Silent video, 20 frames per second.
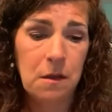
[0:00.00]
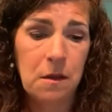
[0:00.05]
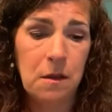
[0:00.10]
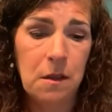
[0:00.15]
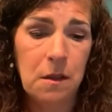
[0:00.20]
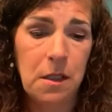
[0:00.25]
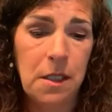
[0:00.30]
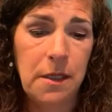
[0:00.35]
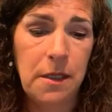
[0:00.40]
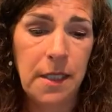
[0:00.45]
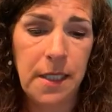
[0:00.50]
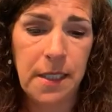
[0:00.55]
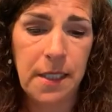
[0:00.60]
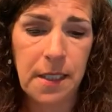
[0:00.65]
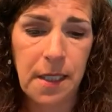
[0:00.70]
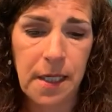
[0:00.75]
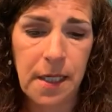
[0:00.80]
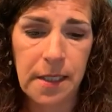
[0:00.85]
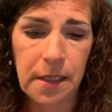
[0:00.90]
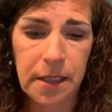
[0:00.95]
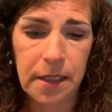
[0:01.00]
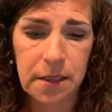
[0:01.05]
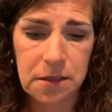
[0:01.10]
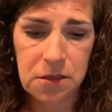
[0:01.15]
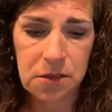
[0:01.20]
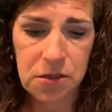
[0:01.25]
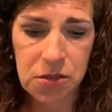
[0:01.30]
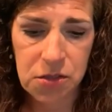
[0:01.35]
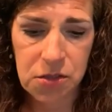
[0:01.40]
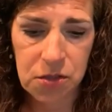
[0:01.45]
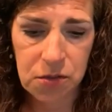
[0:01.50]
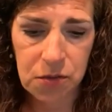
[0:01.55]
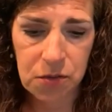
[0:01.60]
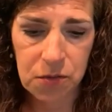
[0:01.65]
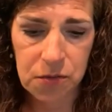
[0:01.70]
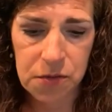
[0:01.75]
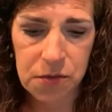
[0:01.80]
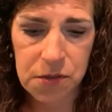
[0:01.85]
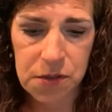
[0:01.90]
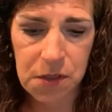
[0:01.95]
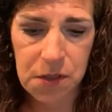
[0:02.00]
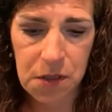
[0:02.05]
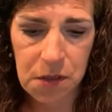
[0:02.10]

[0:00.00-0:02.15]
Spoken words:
And then I like to choose,